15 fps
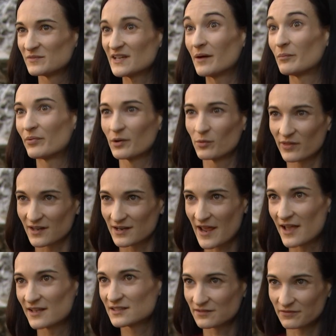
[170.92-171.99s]
tampering with a
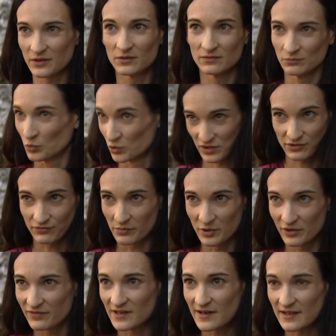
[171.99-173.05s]
nest. If you want to
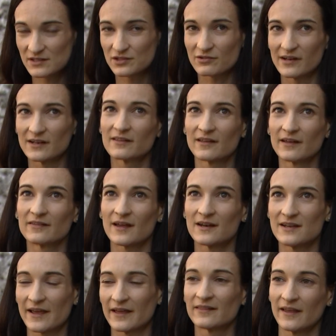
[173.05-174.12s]
remove a nest or anything,
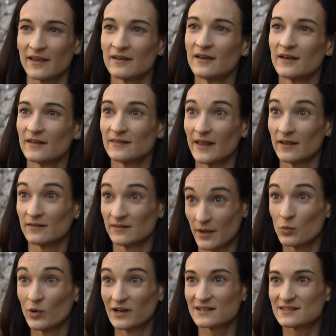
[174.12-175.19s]
then yeah, they
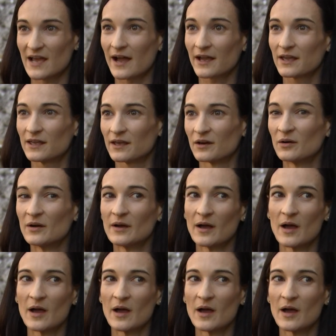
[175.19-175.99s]
will attack you.